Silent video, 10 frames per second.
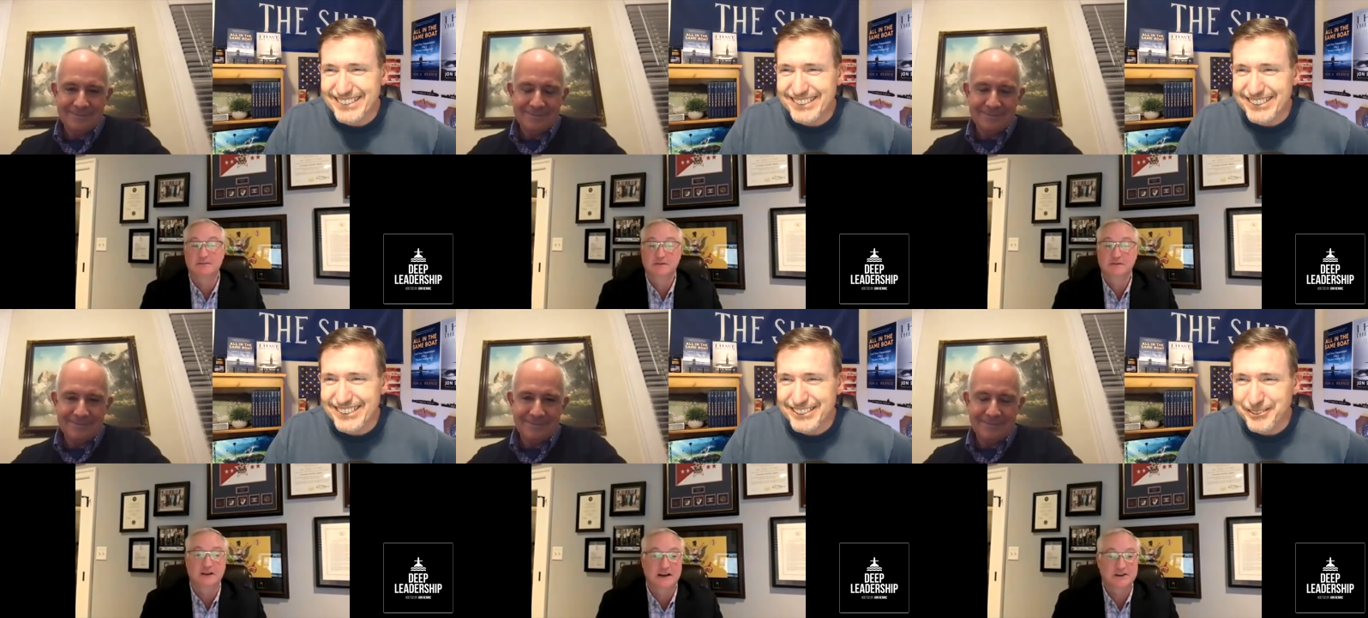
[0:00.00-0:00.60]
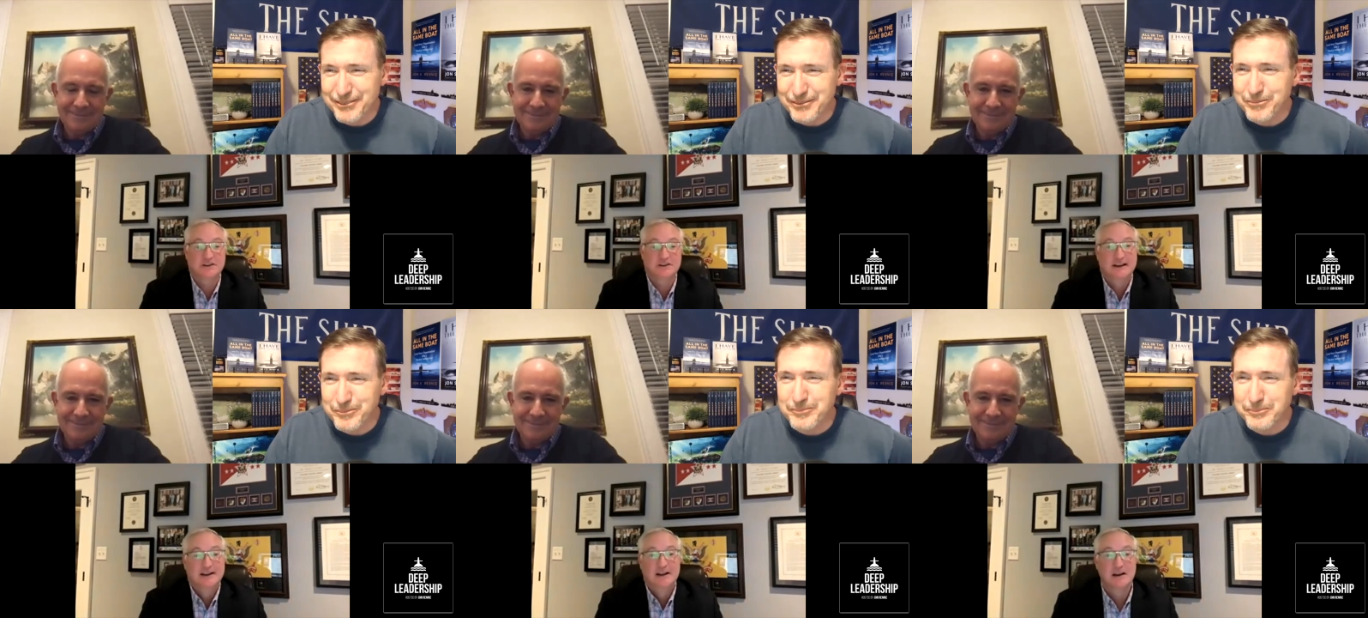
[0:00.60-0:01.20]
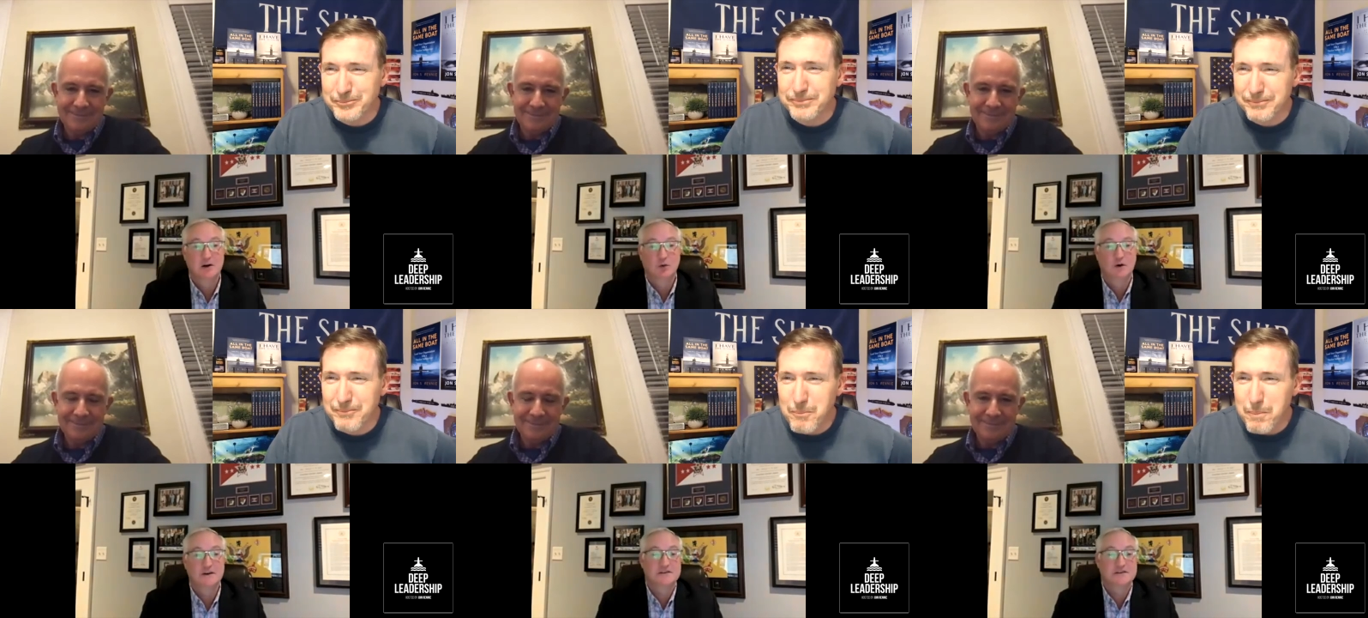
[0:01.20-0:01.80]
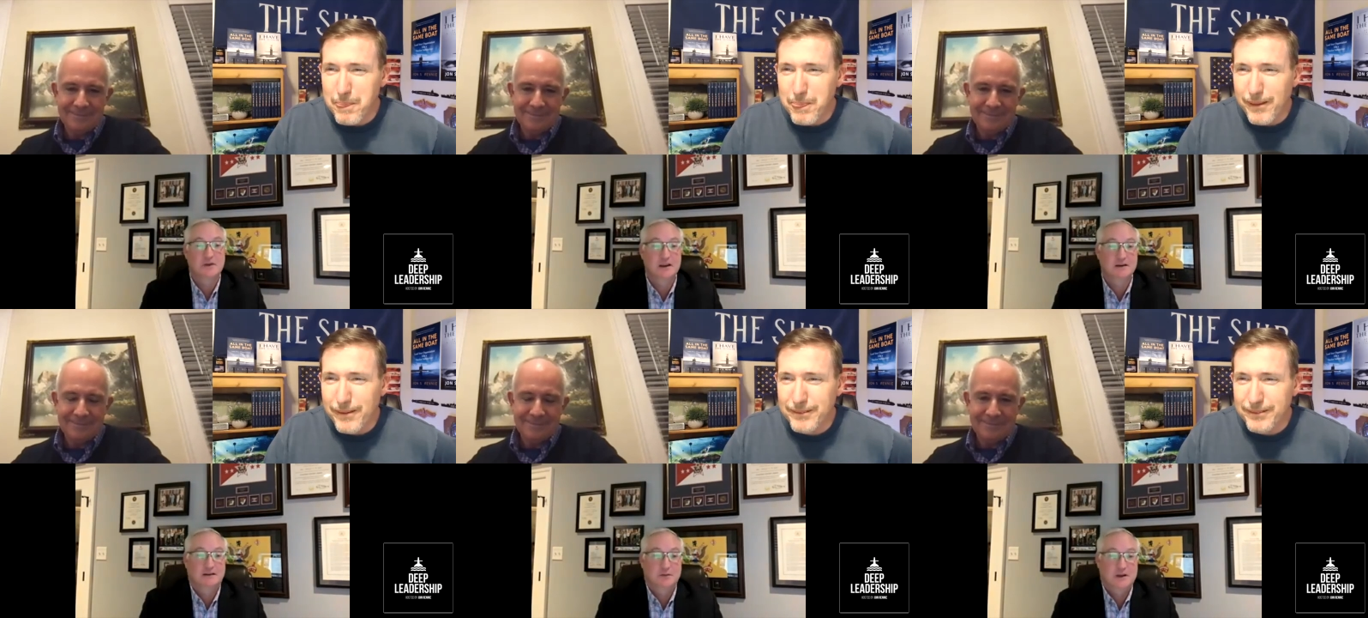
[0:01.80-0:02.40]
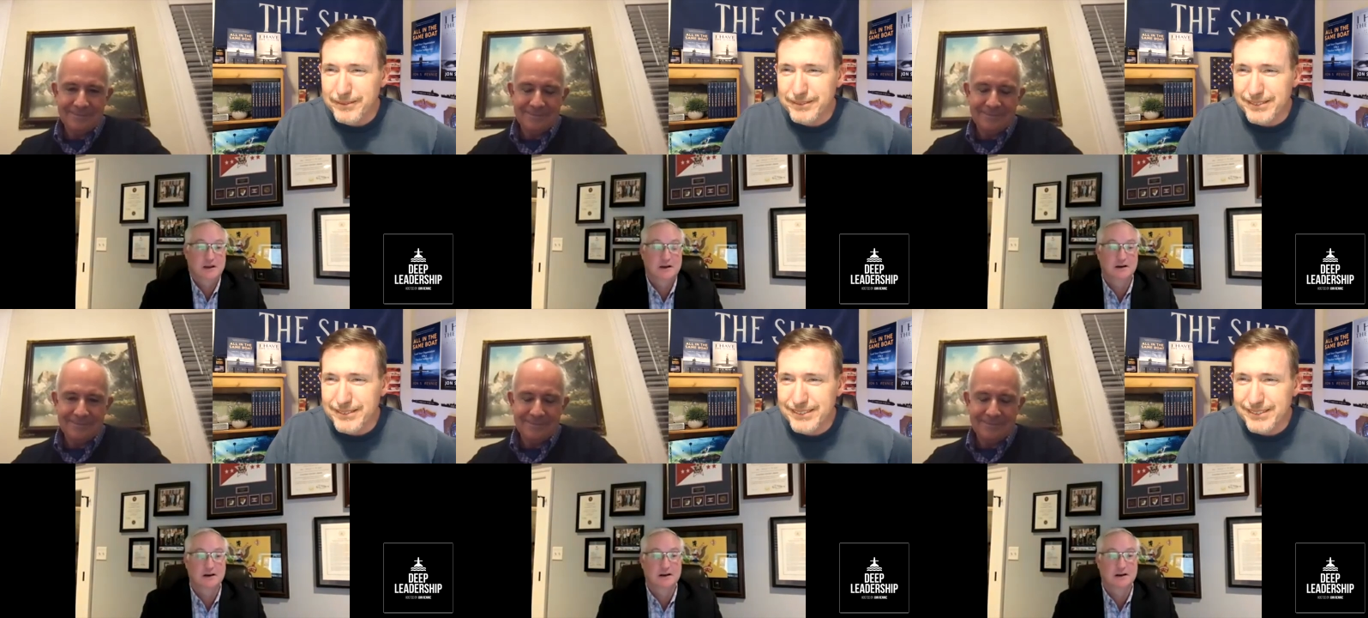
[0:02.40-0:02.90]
Speaker 1: reflection. You know, what does it mean to be a, a